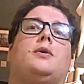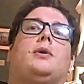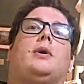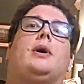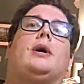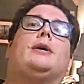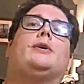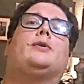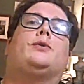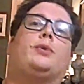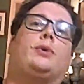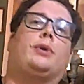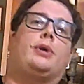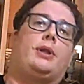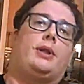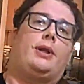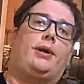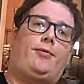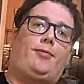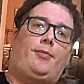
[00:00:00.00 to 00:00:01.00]
You guys
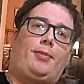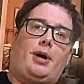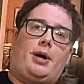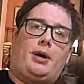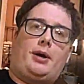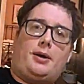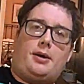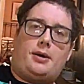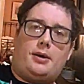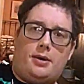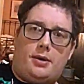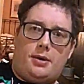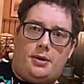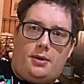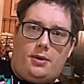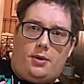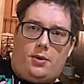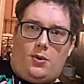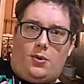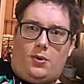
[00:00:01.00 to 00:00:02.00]
really love my
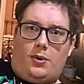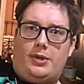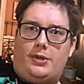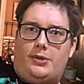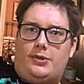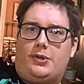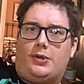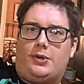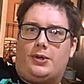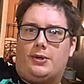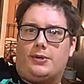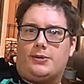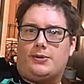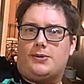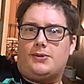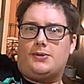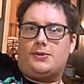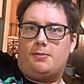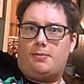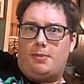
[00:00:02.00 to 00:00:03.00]
corny
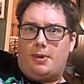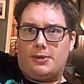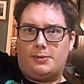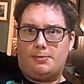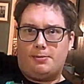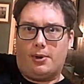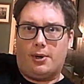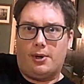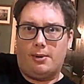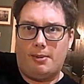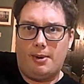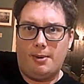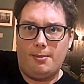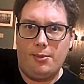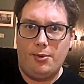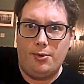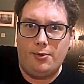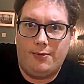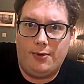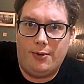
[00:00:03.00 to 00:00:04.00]
songs. It's the best part of my
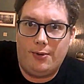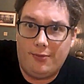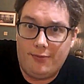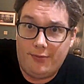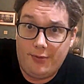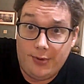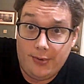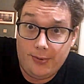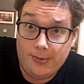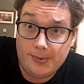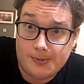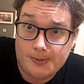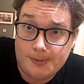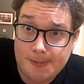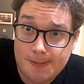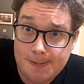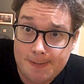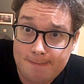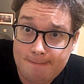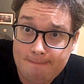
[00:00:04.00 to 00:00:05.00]
movie
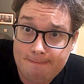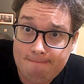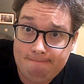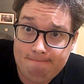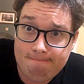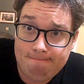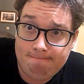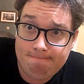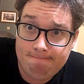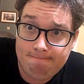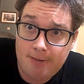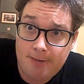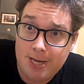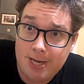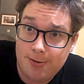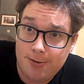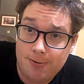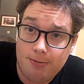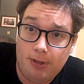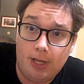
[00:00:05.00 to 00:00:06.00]
reviews.
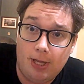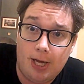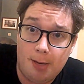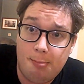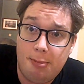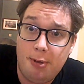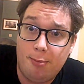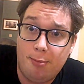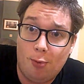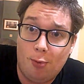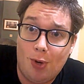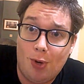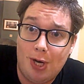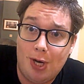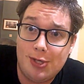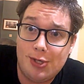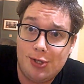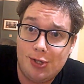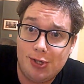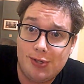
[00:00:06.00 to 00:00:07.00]
I know a lot of people
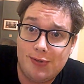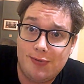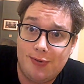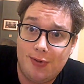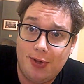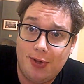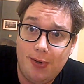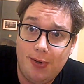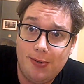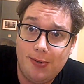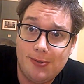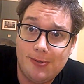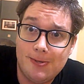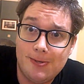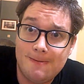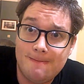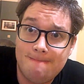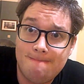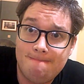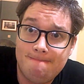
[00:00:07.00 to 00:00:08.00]
watch just for
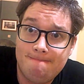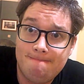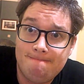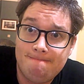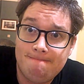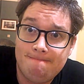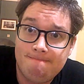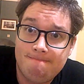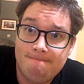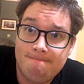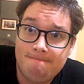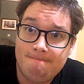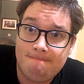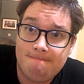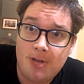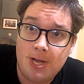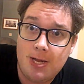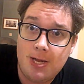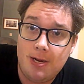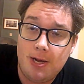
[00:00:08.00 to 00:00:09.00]
those.
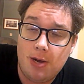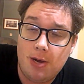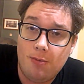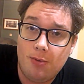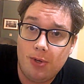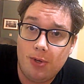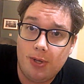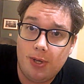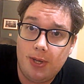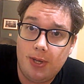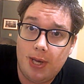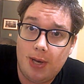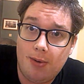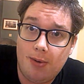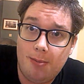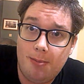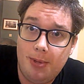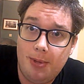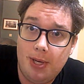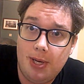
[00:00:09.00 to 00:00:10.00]
Not really.
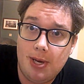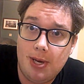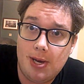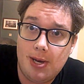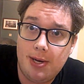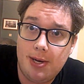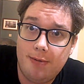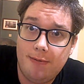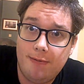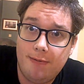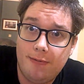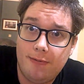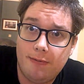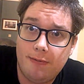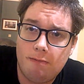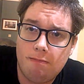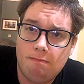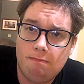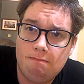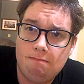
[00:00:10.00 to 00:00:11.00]
That would be kind
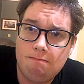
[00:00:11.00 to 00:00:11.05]
of